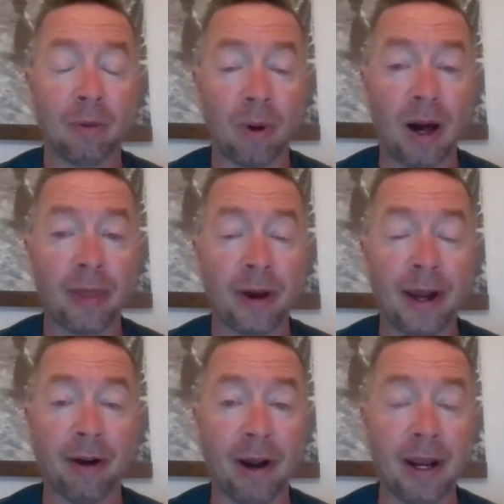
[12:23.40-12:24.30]
Roth
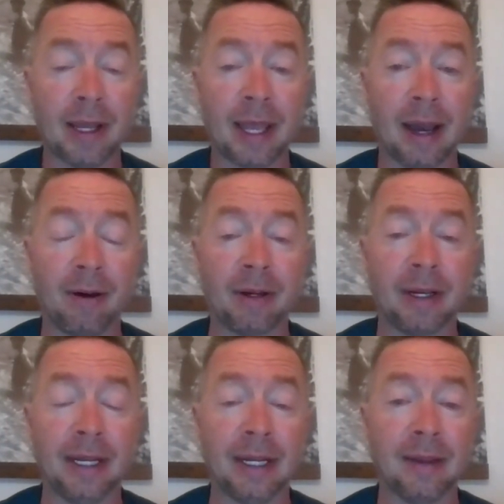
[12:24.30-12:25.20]
IRA account,
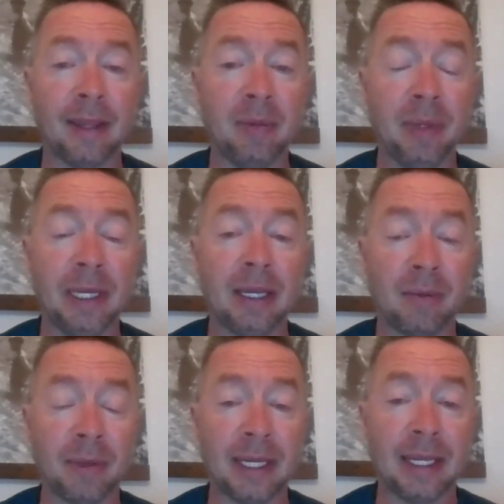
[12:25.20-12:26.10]
and now they
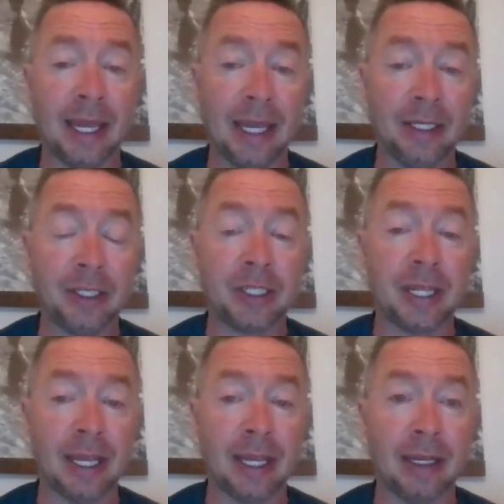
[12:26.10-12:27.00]
become engaged
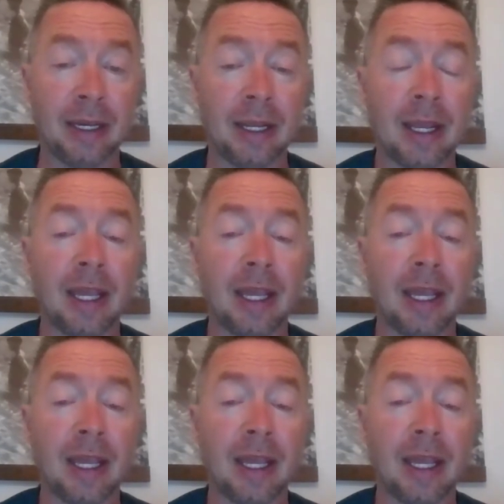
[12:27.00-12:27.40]
in